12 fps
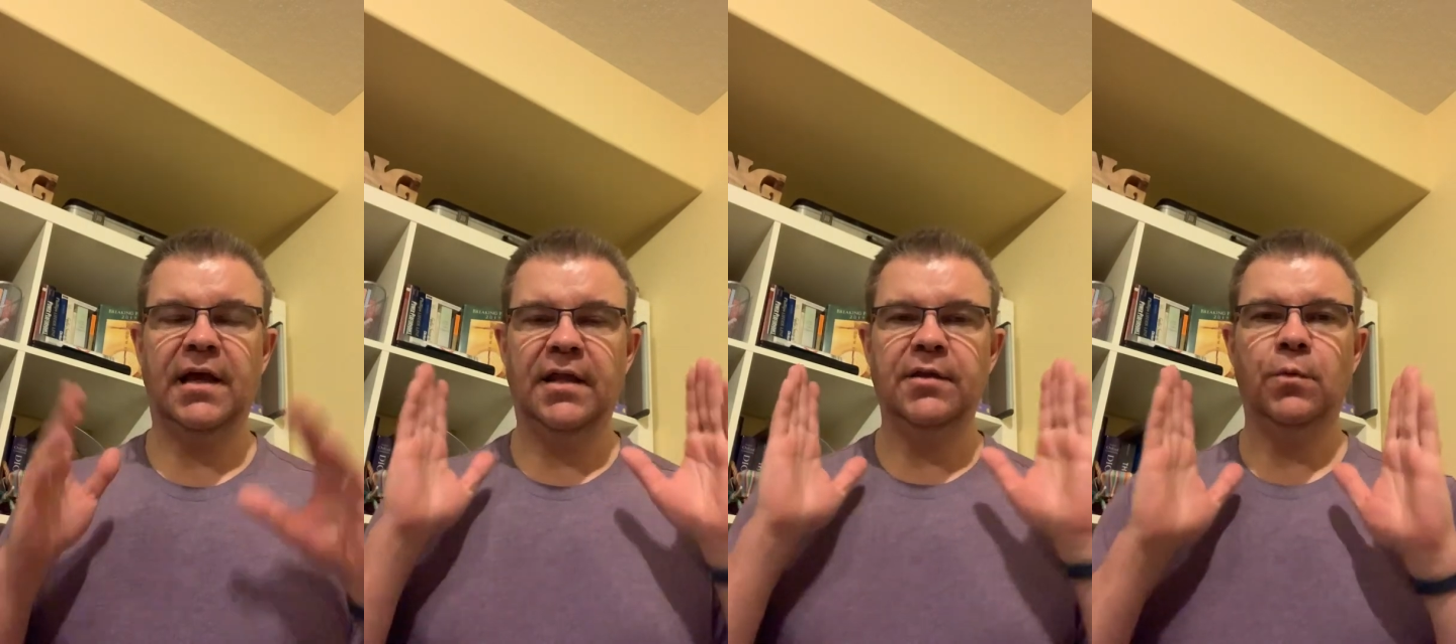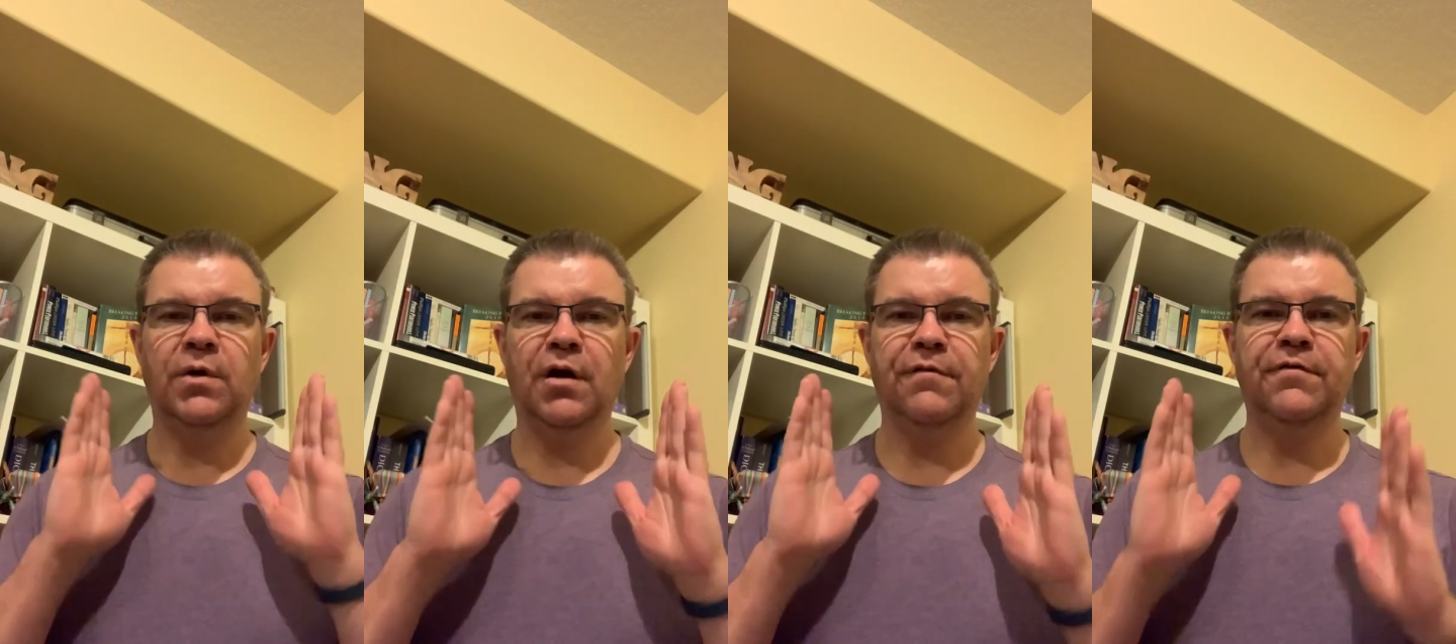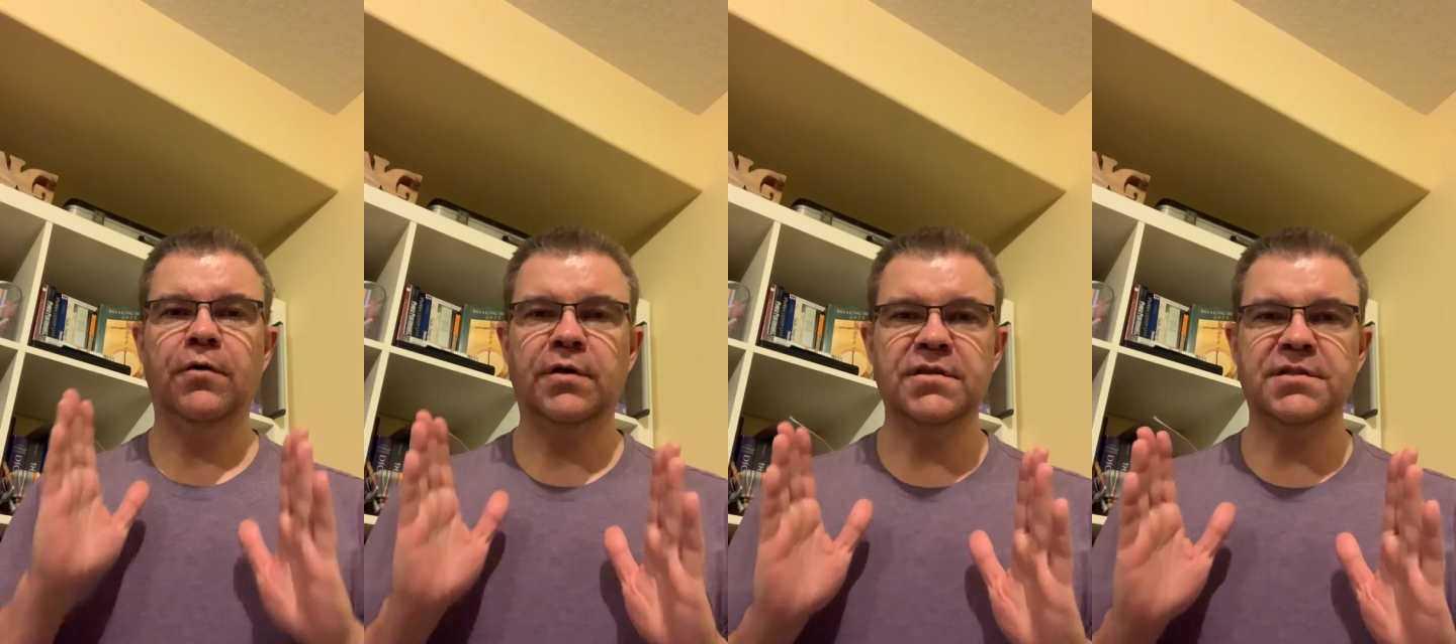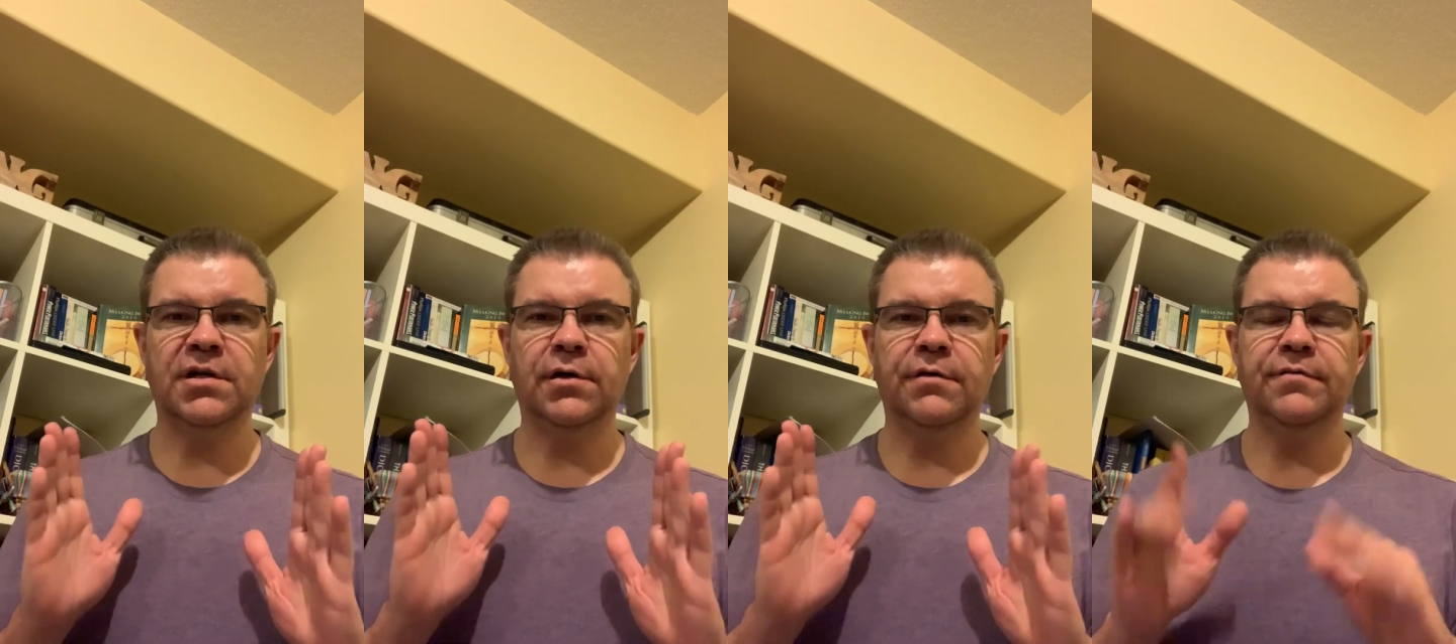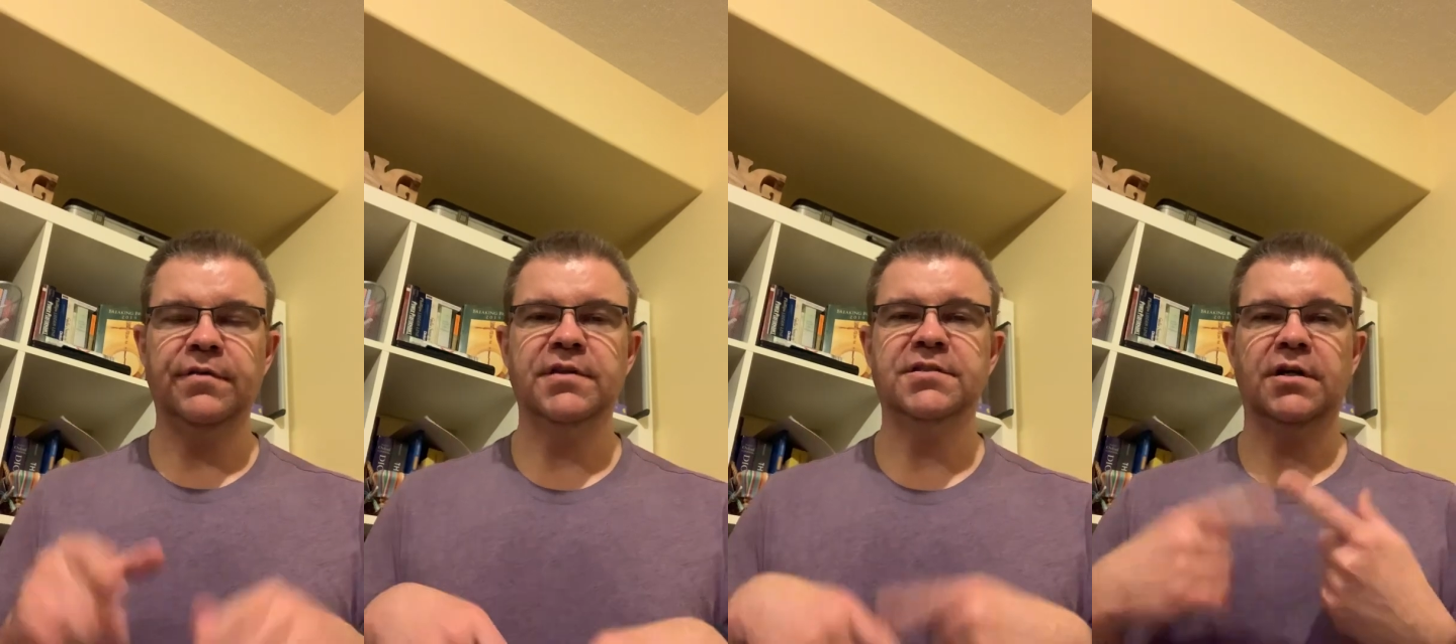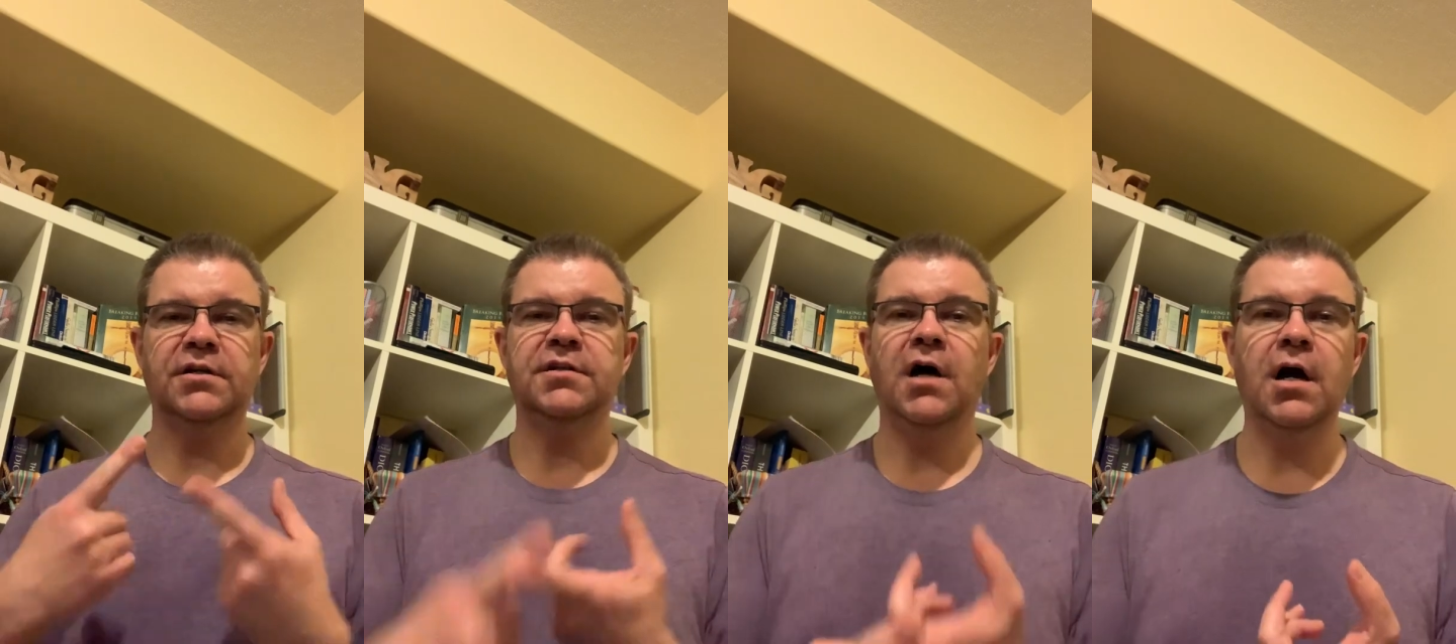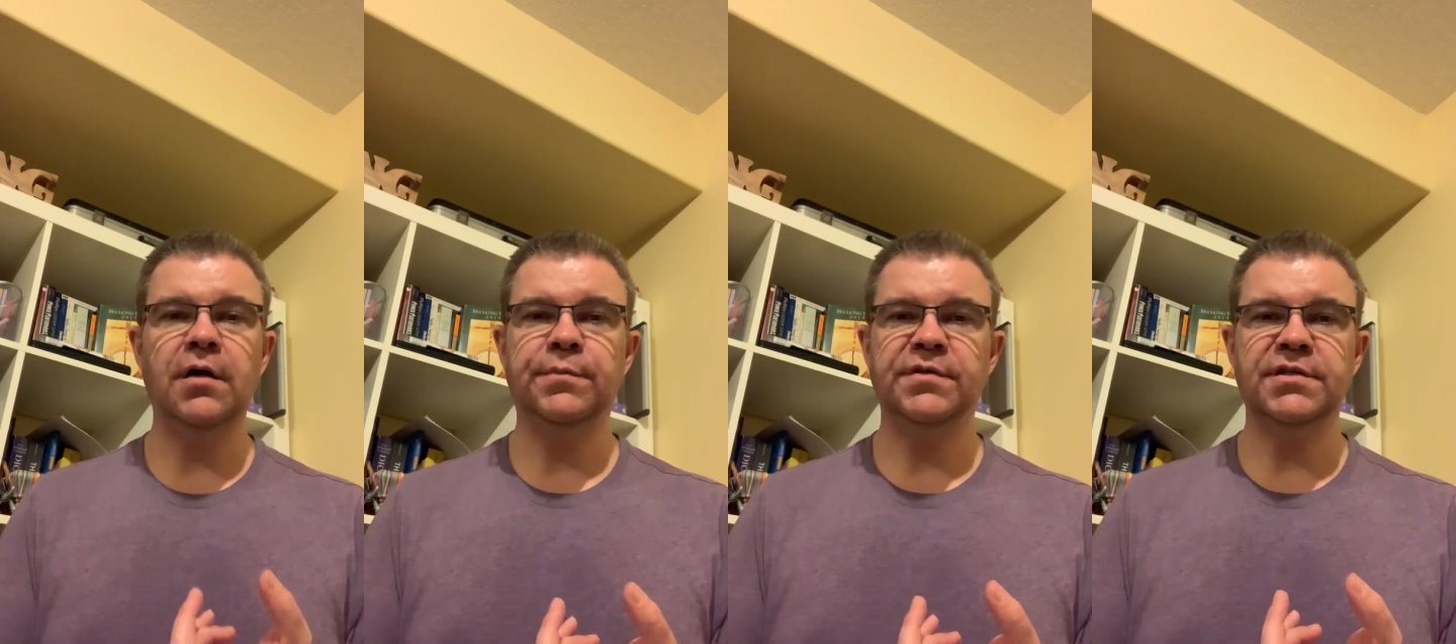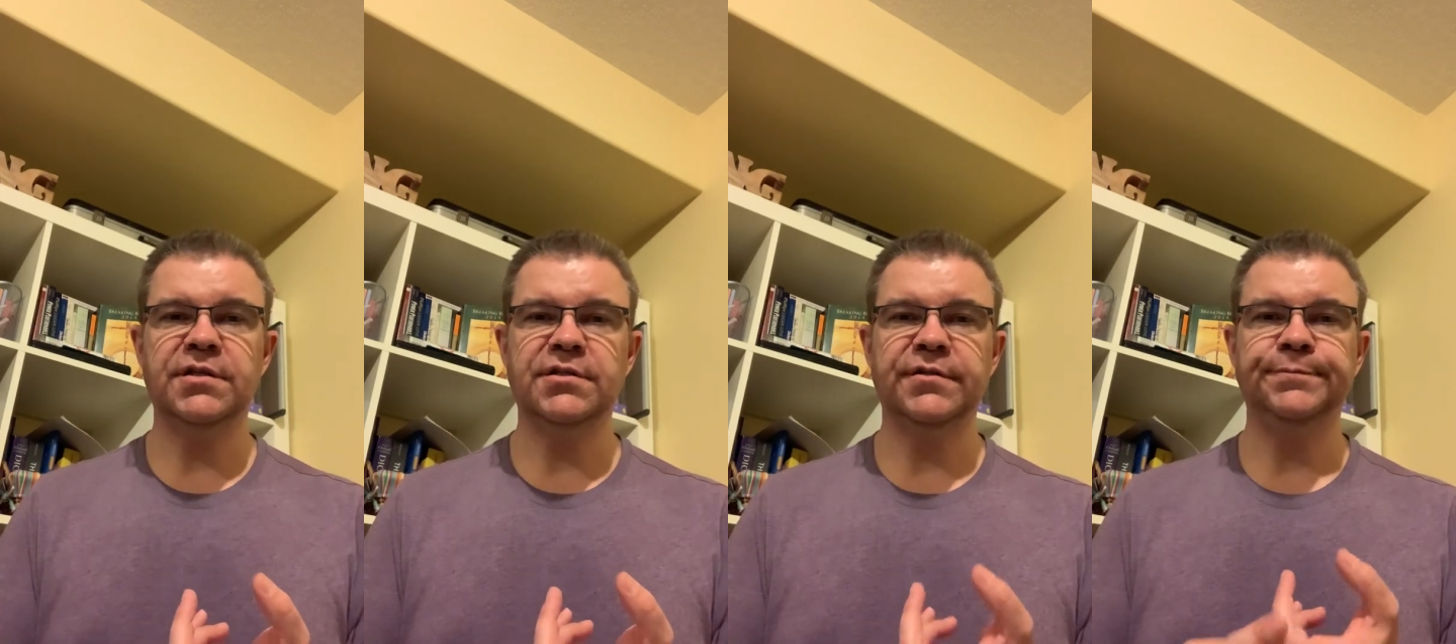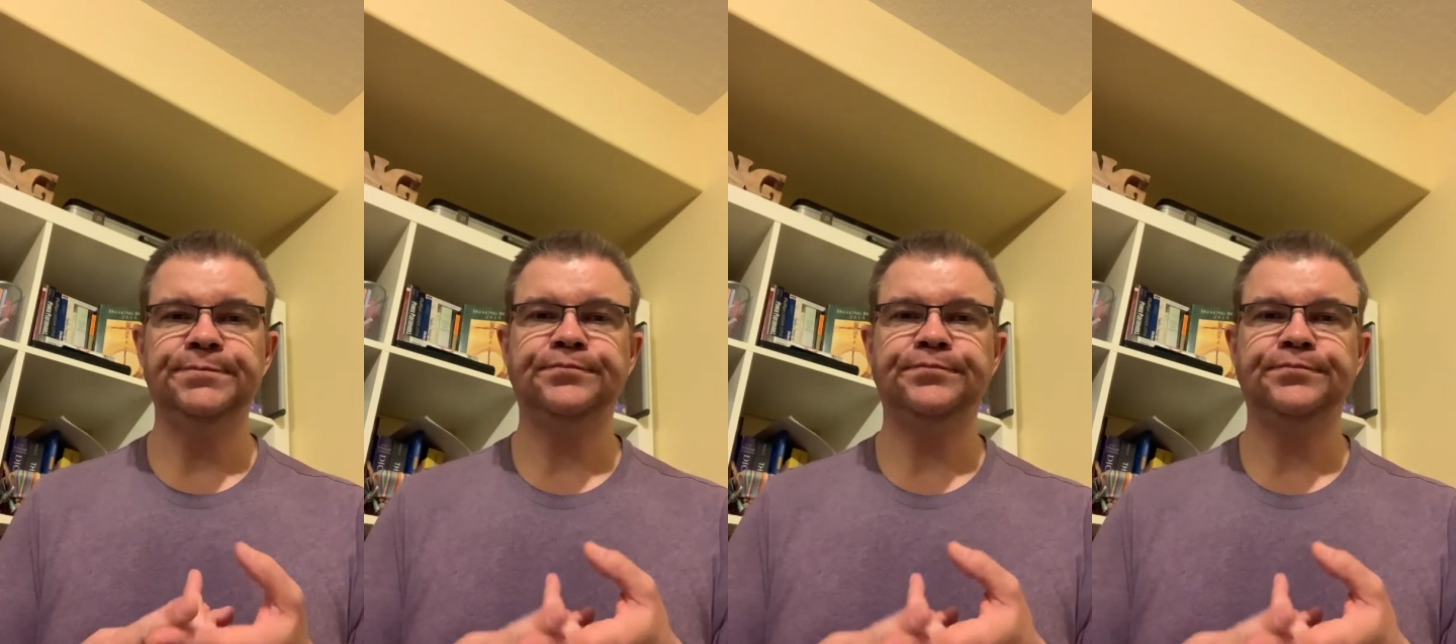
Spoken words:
and that we are focusing on for this are tongue position,